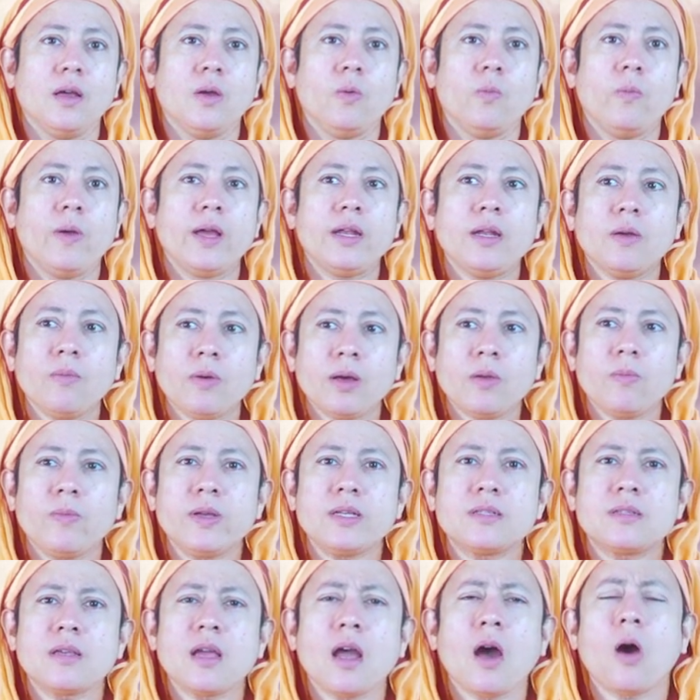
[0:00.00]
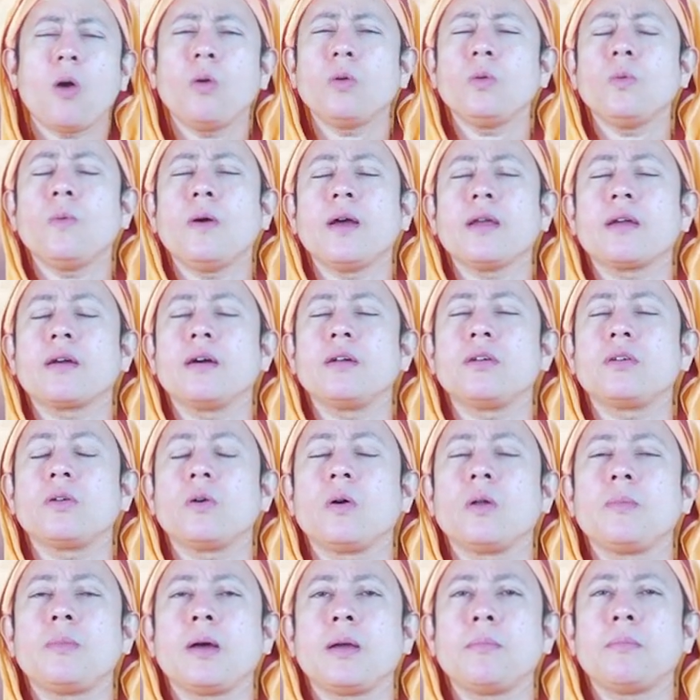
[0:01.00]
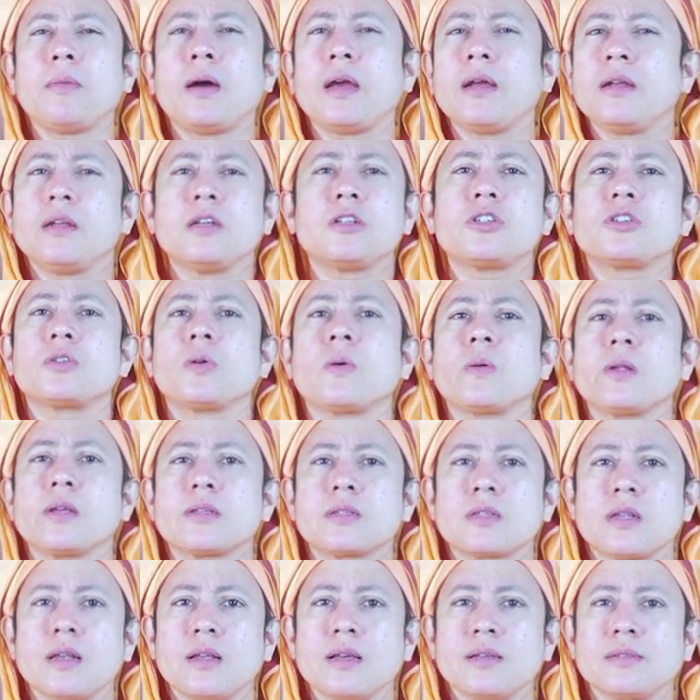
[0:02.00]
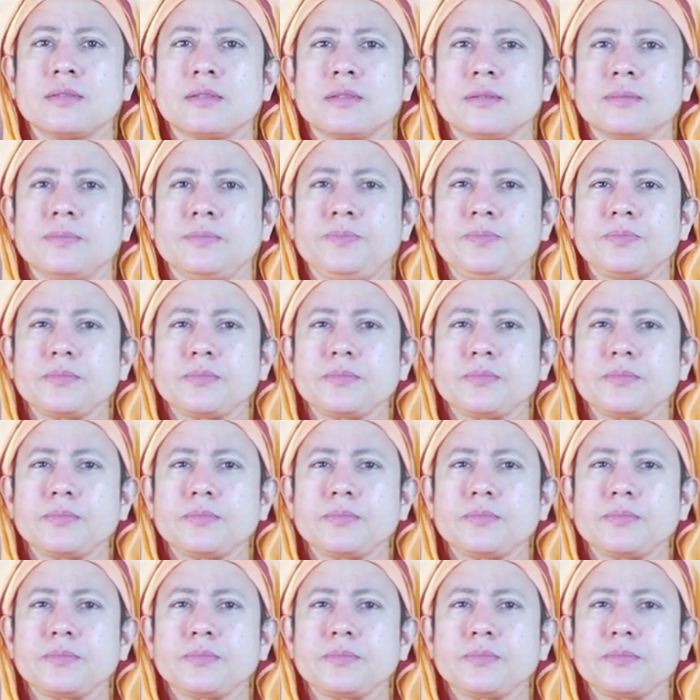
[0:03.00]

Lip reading: Whenever we say, how do I control my mind? It's so restless.